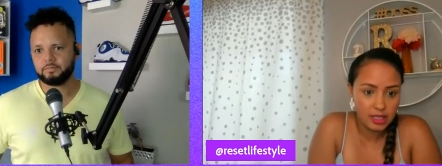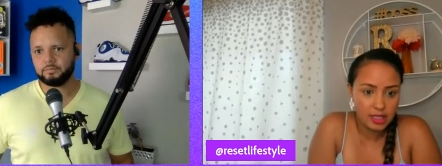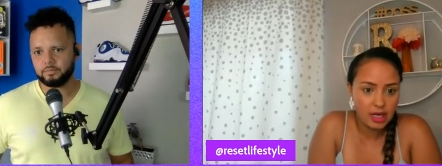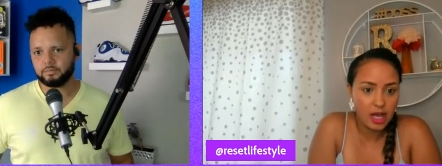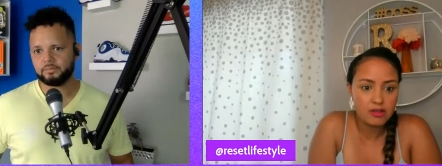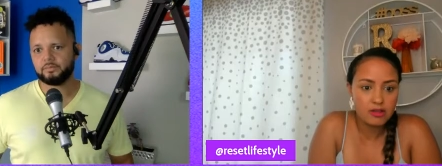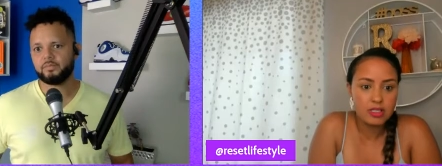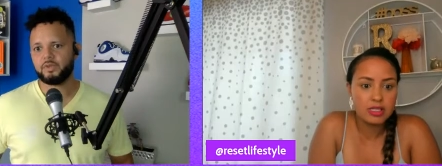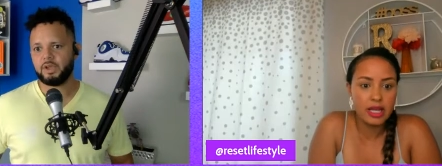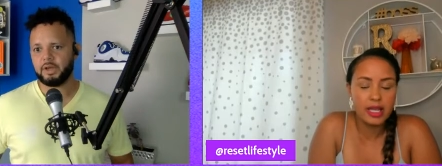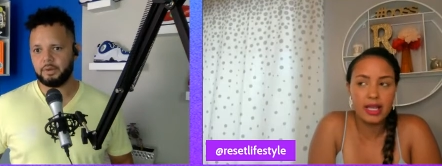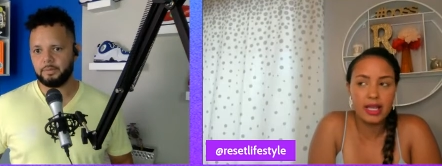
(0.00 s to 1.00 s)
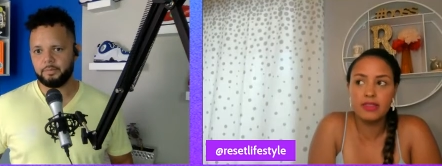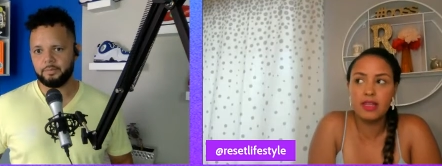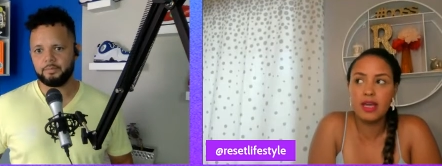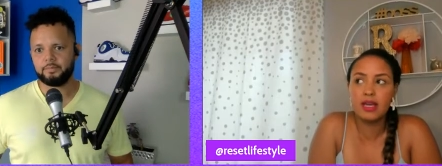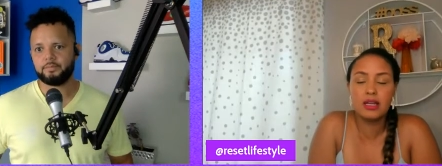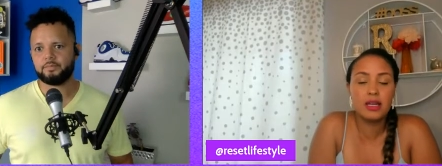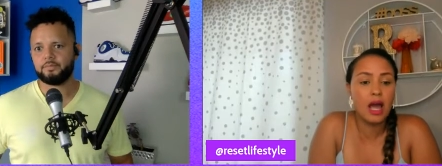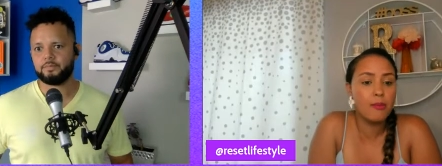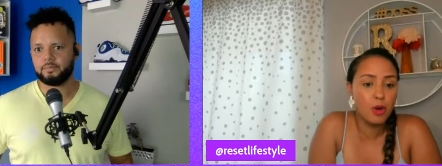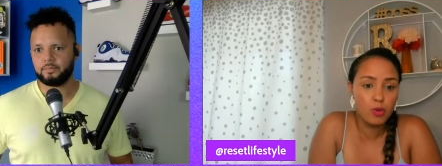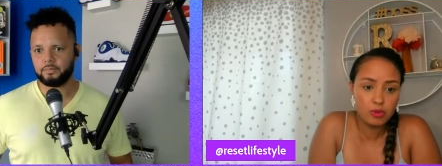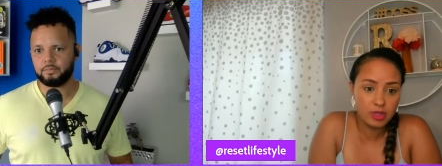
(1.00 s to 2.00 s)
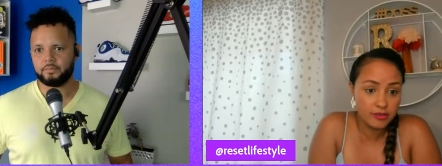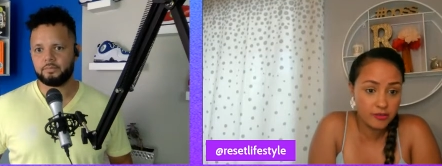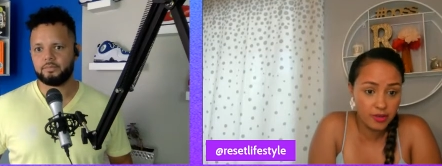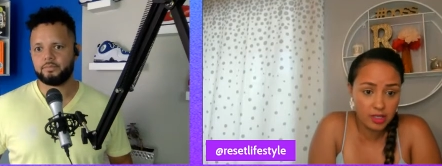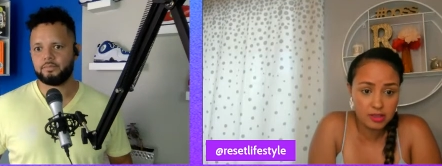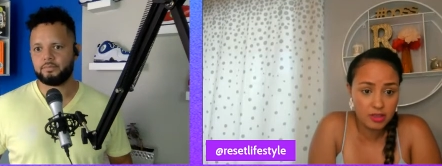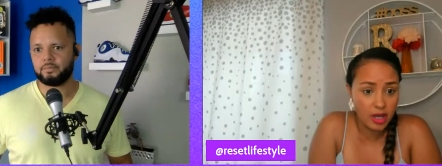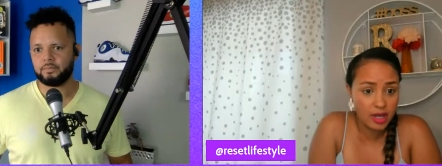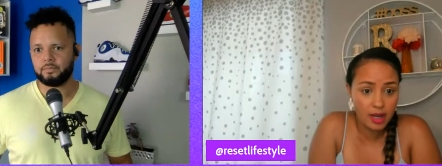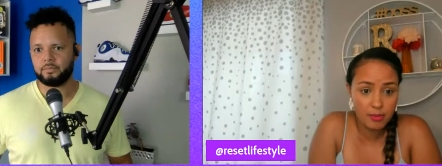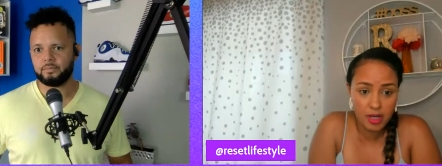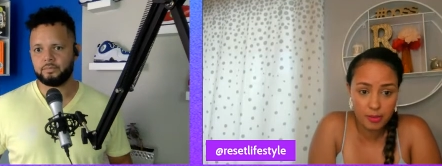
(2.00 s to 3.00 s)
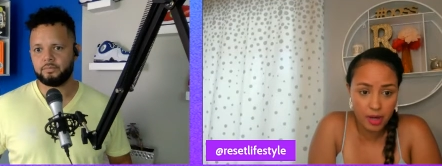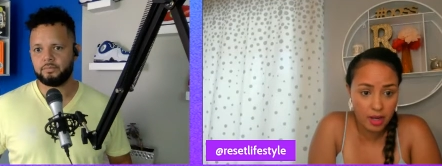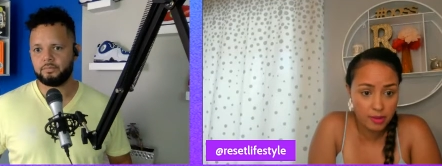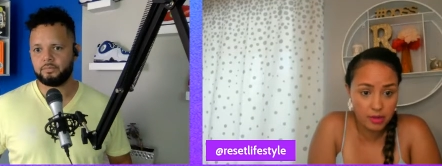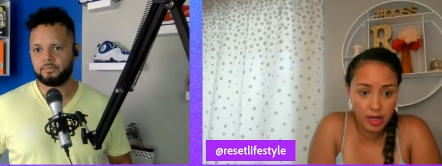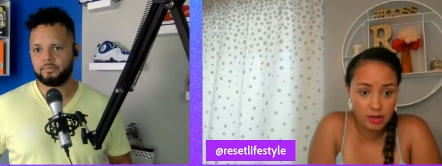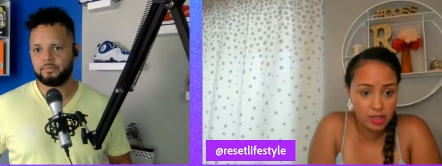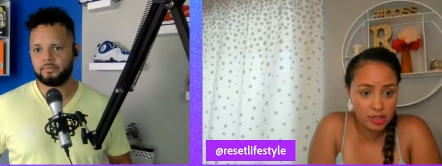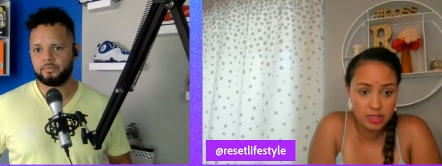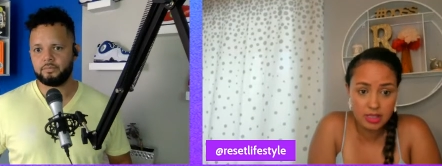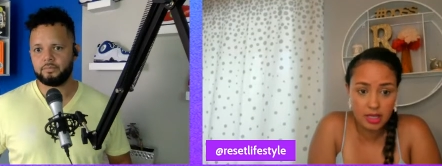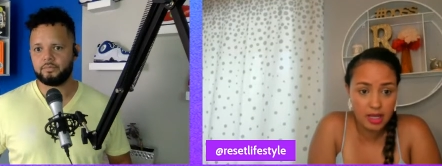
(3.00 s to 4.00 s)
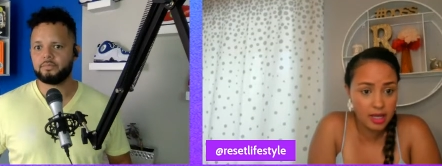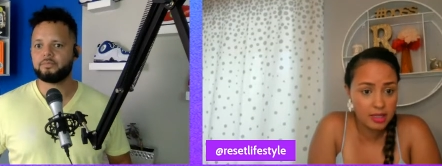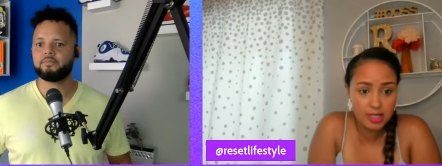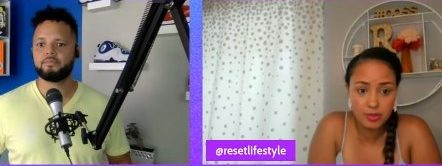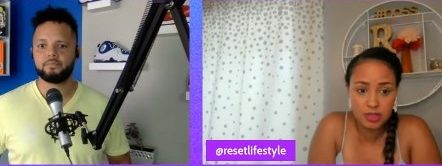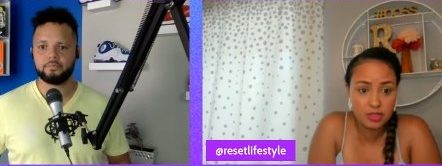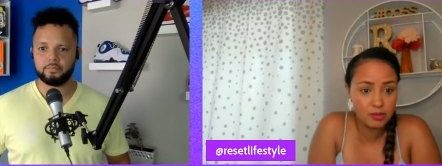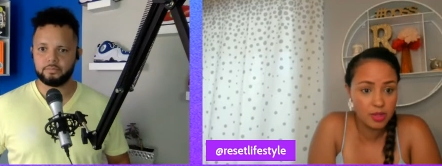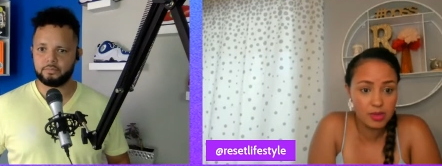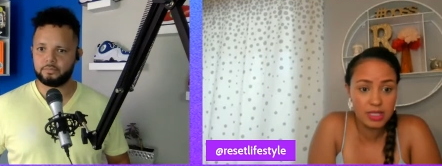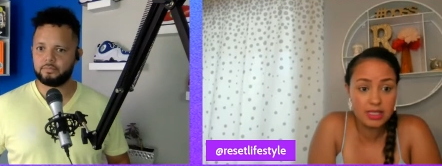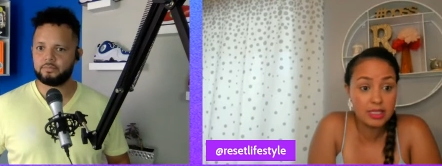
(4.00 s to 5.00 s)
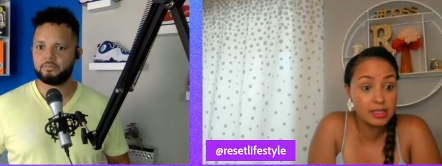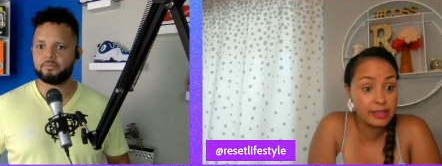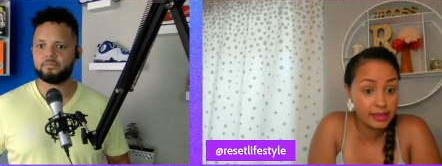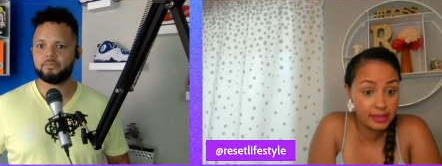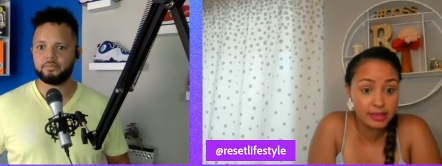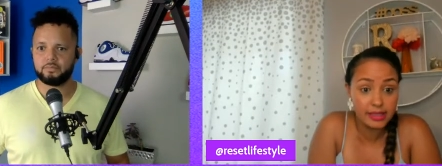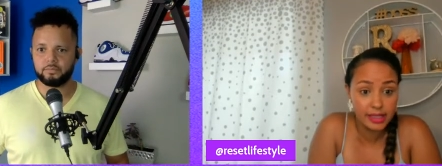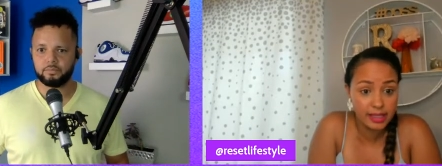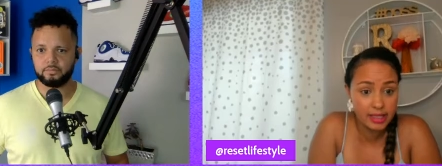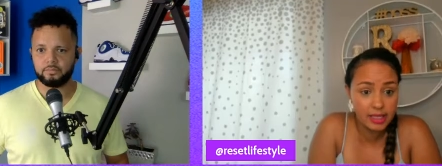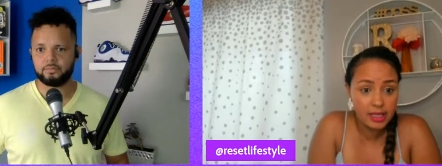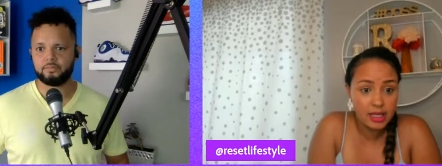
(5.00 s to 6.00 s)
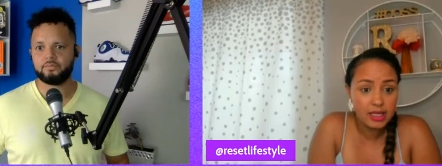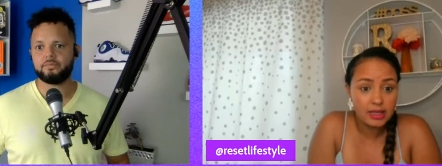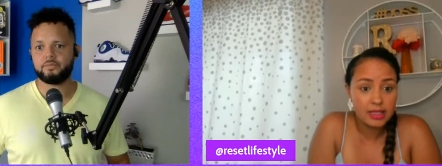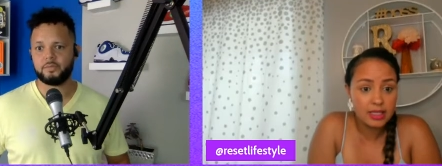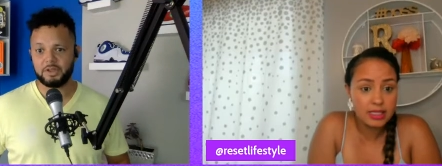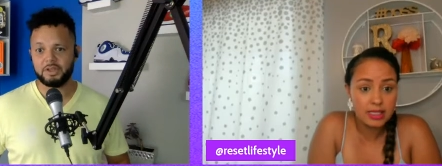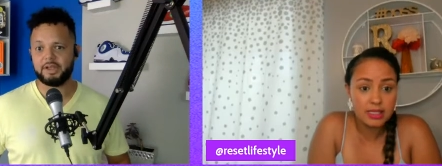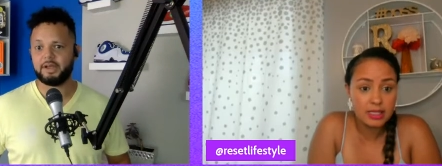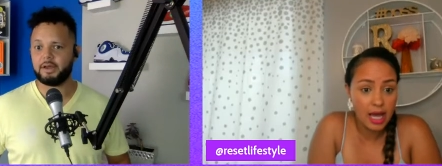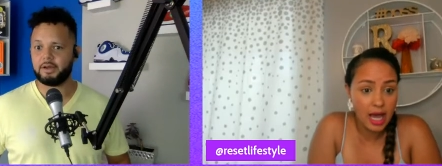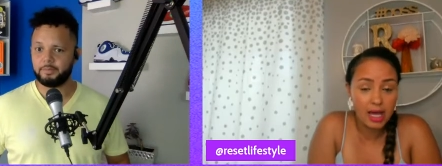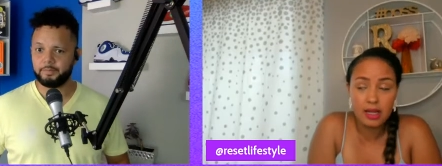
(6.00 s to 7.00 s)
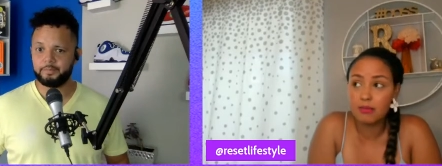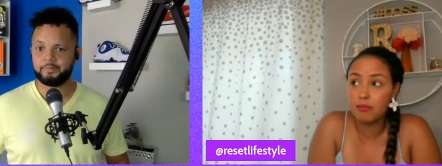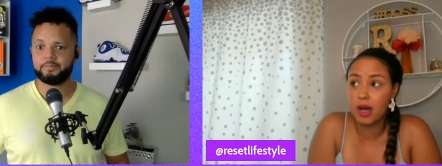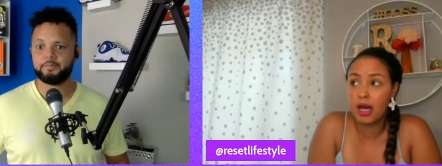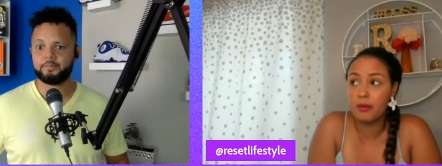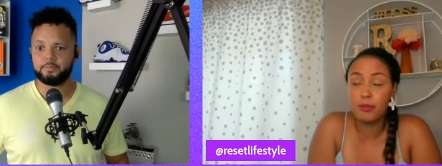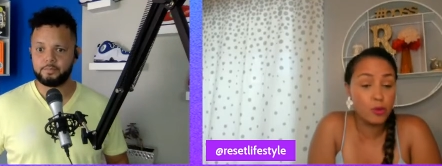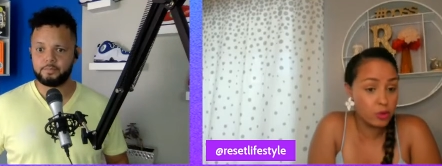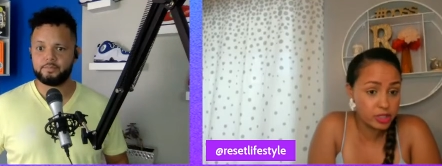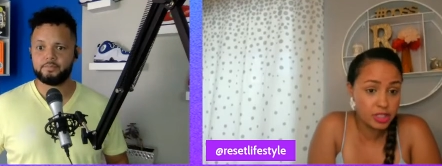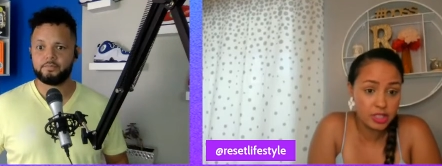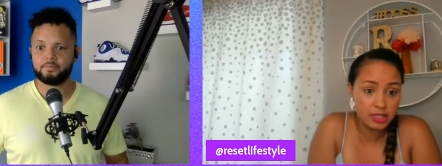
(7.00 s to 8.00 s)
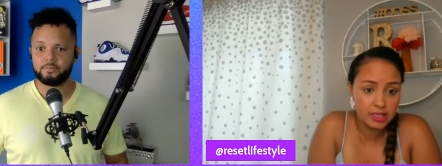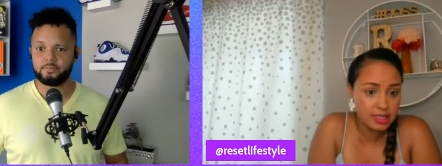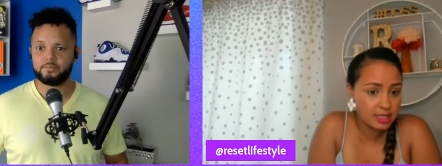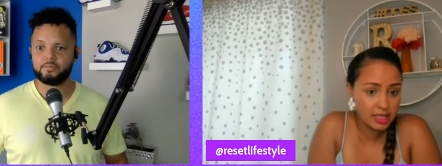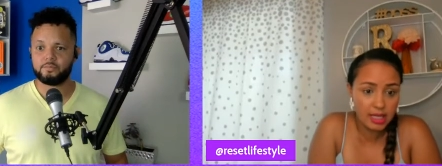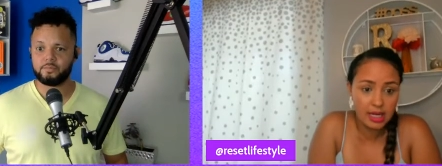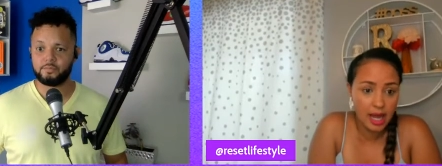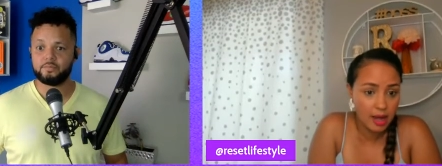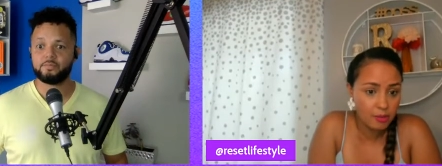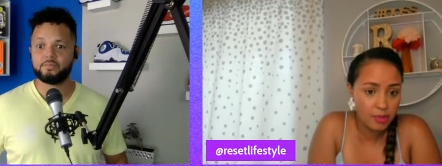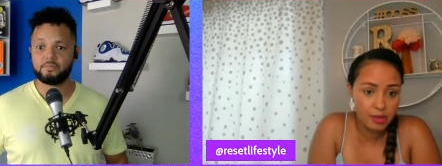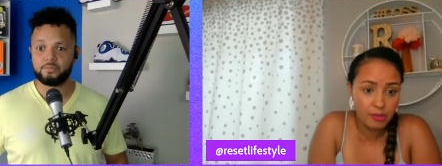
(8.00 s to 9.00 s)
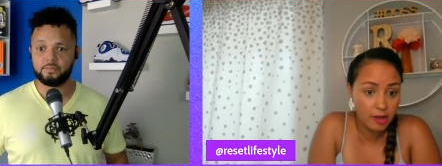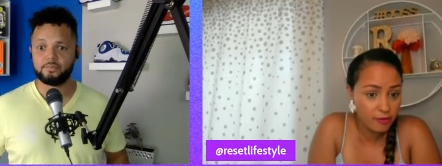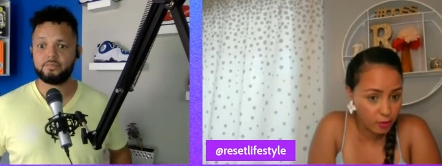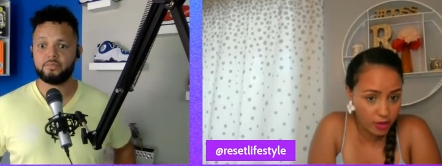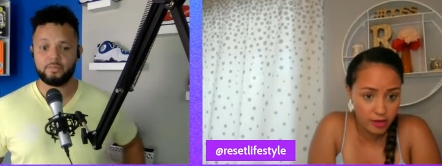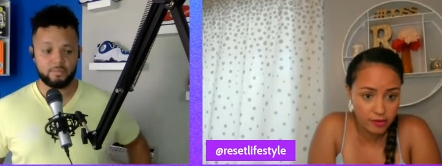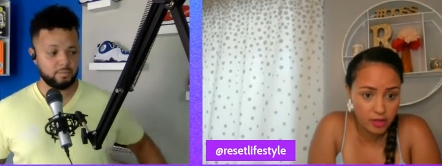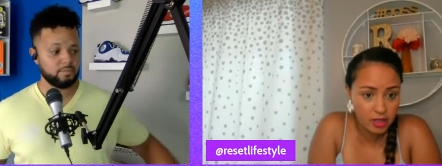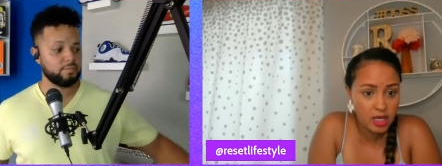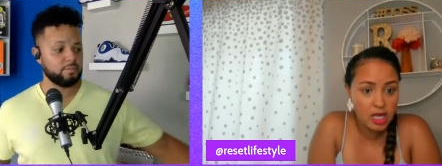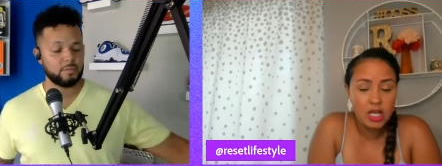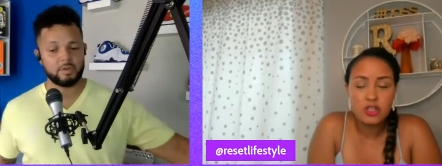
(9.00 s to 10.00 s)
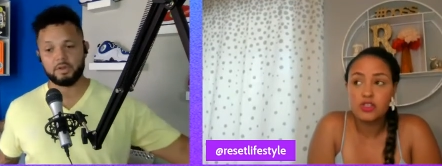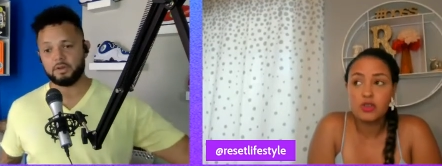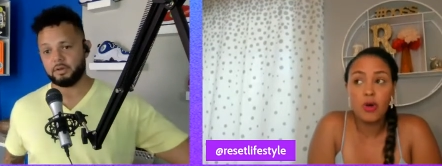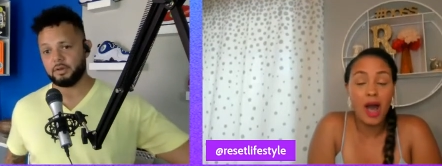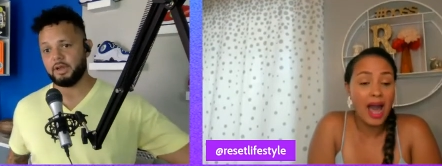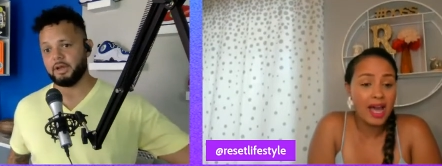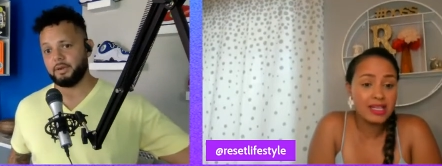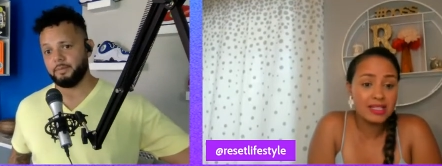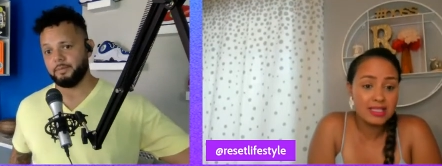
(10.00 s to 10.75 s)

Speaker 1: And I was just yeah. like, man, I'm a woman of faith. So I got my Bible out and I said, God, speak to me because clearly this is yeah. not my portion. This cannot be my forever. So yeah.